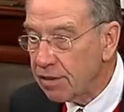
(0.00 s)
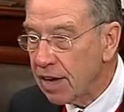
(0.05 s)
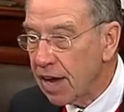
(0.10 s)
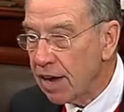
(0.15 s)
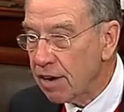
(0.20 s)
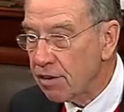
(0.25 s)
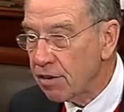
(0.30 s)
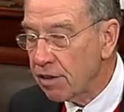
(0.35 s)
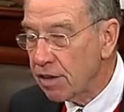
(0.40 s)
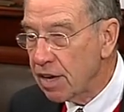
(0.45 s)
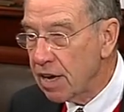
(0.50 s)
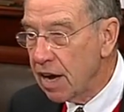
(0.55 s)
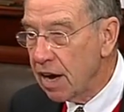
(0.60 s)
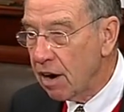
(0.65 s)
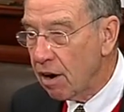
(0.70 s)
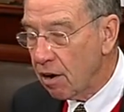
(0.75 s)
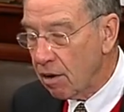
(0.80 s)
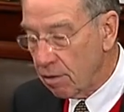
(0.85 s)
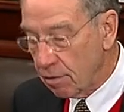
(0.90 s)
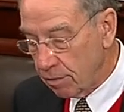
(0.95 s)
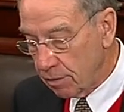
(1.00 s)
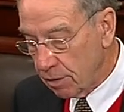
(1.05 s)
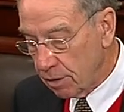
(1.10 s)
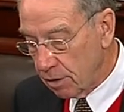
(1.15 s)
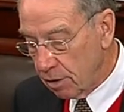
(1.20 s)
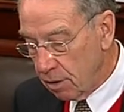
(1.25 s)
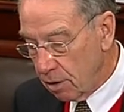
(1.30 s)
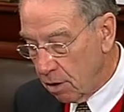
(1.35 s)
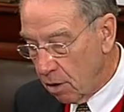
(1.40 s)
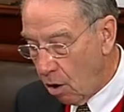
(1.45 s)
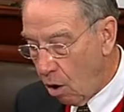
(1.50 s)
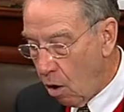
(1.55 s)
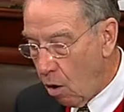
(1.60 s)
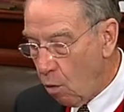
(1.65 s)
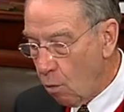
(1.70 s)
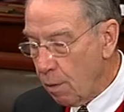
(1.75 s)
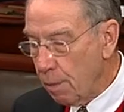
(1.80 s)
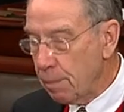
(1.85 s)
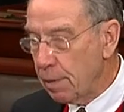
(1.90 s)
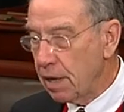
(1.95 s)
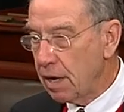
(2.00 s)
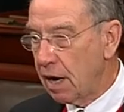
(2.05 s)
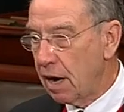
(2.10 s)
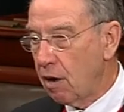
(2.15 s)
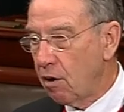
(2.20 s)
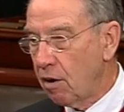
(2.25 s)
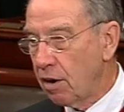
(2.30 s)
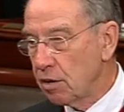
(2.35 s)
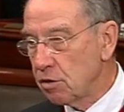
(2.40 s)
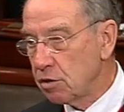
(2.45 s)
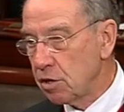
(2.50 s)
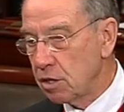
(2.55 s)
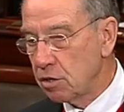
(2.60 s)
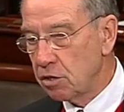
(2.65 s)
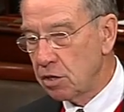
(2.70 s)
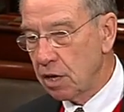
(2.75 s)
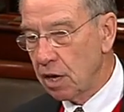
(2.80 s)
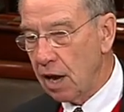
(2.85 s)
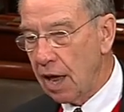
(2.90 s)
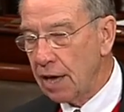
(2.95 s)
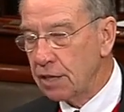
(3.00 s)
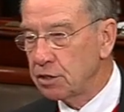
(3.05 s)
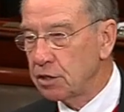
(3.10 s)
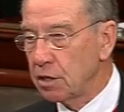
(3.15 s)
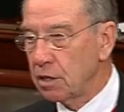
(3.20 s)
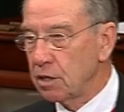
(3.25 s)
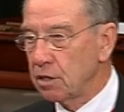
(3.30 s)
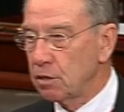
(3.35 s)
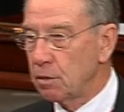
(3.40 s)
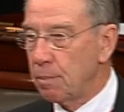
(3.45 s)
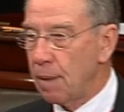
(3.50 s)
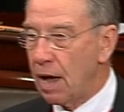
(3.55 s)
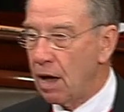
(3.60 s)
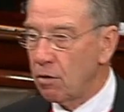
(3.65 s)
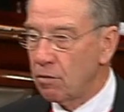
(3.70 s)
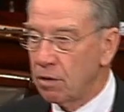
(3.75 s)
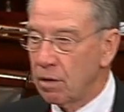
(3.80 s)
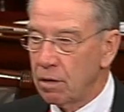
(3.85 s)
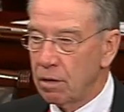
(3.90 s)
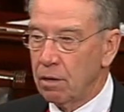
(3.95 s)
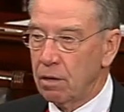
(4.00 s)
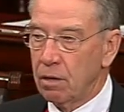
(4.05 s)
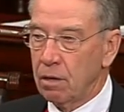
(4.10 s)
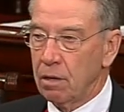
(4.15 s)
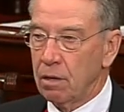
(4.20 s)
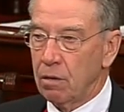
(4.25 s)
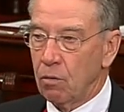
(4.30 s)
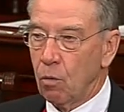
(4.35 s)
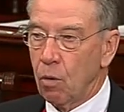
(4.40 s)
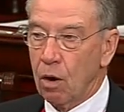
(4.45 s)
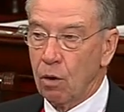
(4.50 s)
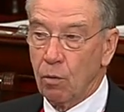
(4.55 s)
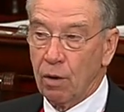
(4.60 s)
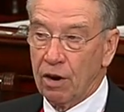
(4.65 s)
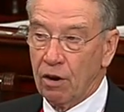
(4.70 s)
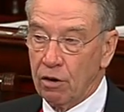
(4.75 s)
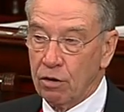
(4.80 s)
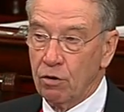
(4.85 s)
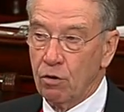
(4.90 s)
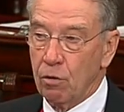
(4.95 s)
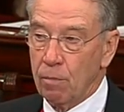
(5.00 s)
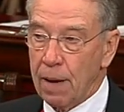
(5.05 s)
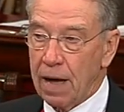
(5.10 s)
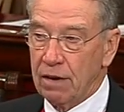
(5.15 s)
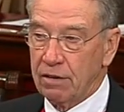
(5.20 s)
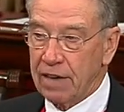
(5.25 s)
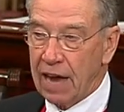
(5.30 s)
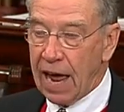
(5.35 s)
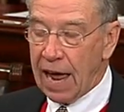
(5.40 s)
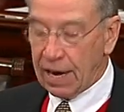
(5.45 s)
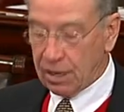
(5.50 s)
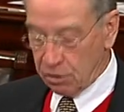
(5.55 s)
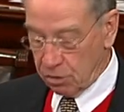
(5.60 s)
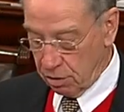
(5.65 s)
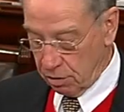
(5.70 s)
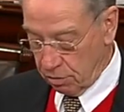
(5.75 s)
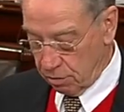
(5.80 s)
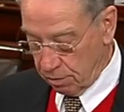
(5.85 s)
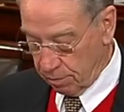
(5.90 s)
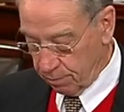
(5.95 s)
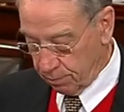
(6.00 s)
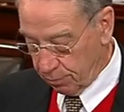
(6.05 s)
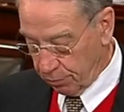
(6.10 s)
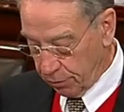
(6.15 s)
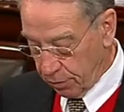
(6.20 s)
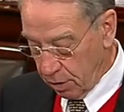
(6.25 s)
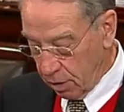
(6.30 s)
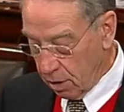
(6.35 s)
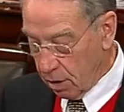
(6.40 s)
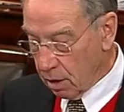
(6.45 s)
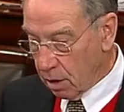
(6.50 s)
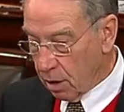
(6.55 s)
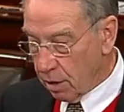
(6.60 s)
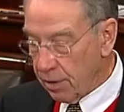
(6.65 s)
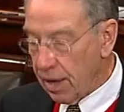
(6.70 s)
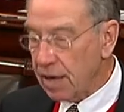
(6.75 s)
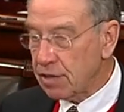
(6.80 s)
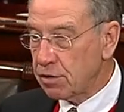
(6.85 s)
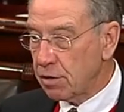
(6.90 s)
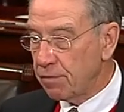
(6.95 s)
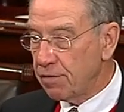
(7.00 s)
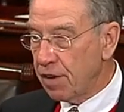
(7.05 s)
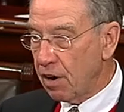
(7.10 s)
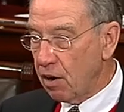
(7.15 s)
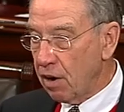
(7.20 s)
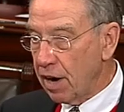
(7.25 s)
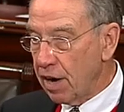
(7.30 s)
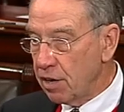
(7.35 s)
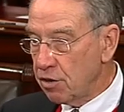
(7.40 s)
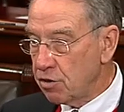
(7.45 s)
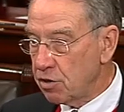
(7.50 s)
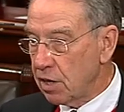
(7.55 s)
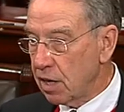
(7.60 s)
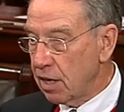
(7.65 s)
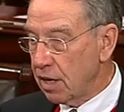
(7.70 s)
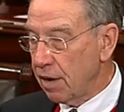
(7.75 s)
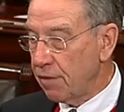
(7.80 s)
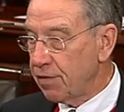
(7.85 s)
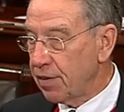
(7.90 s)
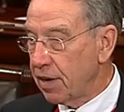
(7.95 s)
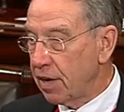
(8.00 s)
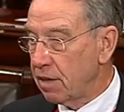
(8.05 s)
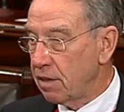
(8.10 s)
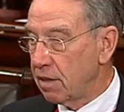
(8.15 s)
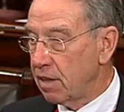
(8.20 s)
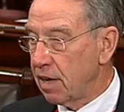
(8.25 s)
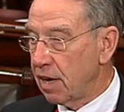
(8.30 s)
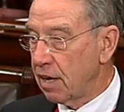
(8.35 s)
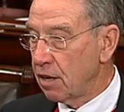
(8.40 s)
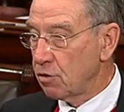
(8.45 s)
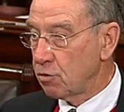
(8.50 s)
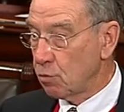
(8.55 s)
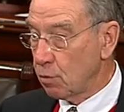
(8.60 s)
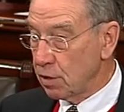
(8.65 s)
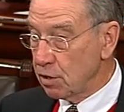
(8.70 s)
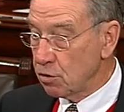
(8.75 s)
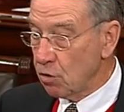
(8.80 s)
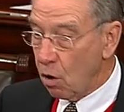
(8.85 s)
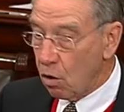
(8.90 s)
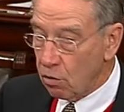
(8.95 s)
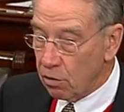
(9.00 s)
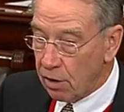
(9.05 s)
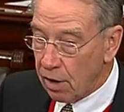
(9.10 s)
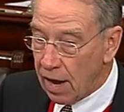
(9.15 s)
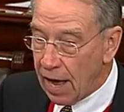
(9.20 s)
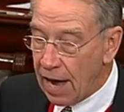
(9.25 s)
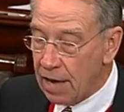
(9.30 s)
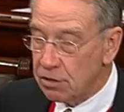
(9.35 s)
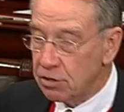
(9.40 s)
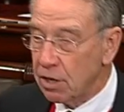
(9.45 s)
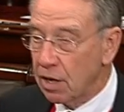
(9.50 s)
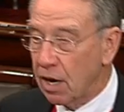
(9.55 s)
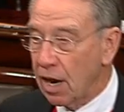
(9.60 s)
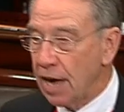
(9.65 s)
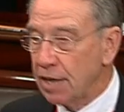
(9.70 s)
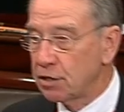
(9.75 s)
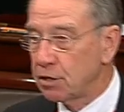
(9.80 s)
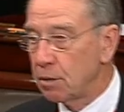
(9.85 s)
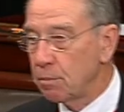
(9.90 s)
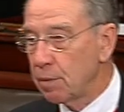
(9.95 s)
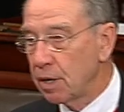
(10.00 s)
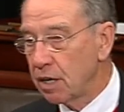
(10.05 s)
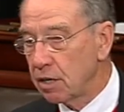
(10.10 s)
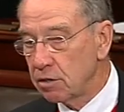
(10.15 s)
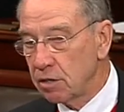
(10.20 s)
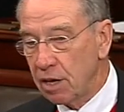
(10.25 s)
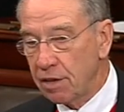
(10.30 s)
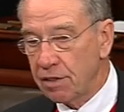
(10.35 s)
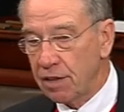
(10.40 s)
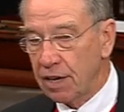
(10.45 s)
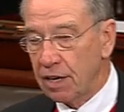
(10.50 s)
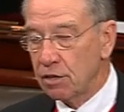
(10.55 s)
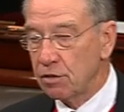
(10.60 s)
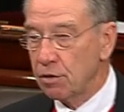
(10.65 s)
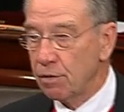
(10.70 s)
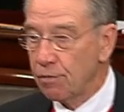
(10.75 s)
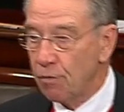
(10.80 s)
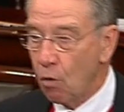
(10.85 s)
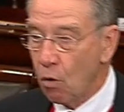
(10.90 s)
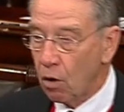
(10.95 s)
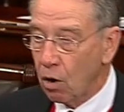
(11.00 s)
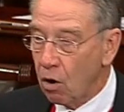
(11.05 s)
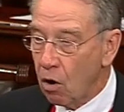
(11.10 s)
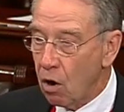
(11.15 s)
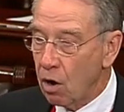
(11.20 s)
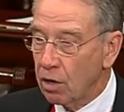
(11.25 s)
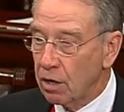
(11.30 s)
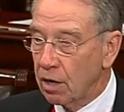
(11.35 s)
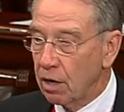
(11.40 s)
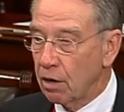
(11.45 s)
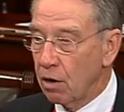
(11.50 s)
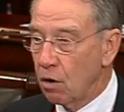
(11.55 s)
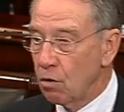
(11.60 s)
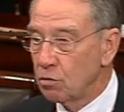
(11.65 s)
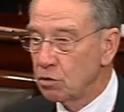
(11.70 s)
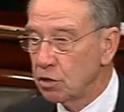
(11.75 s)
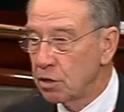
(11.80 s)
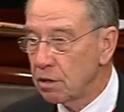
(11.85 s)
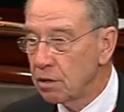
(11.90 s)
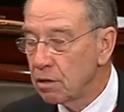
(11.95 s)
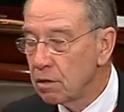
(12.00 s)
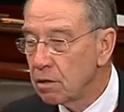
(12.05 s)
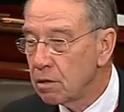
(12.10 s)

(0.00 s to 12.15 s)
the end of the year, all we've been hearing since the election is about what are we going to do about taxes. That's a very significant thing as a result of the last election, because I think it's a foregone conclusion.